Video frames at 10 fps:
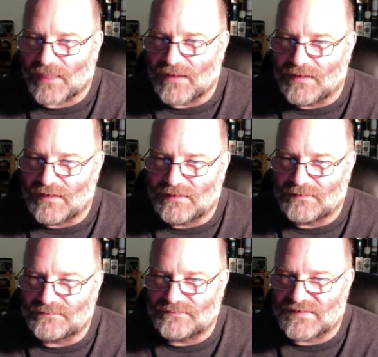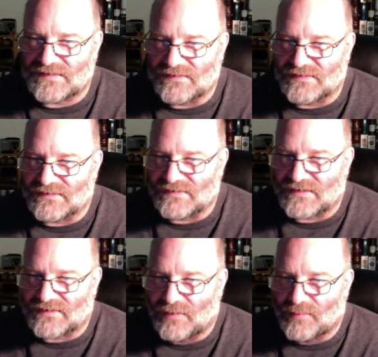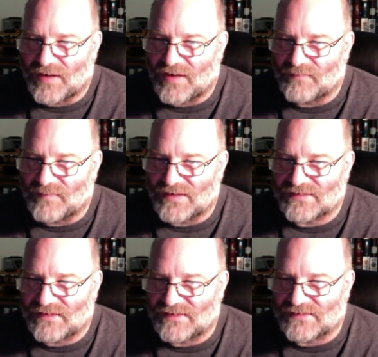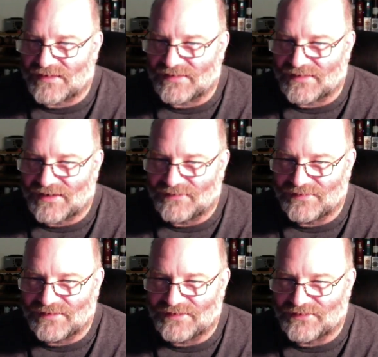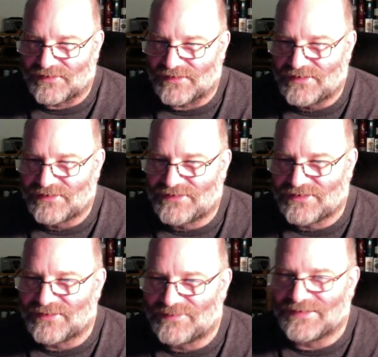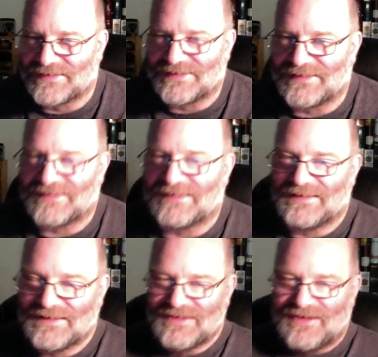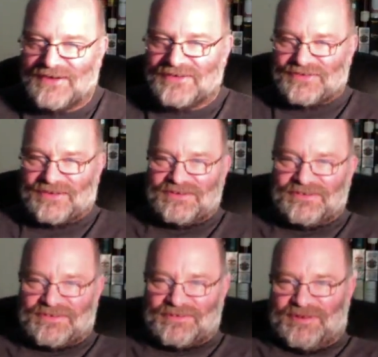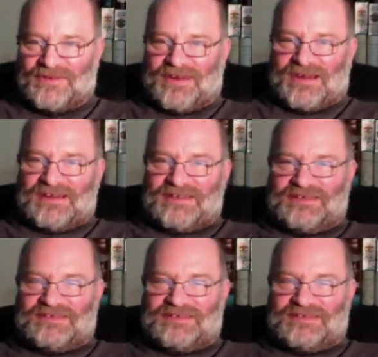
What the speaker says: Sneerson says, hope I have mascots like that when I join YouTube. Aren't you on YouTube already?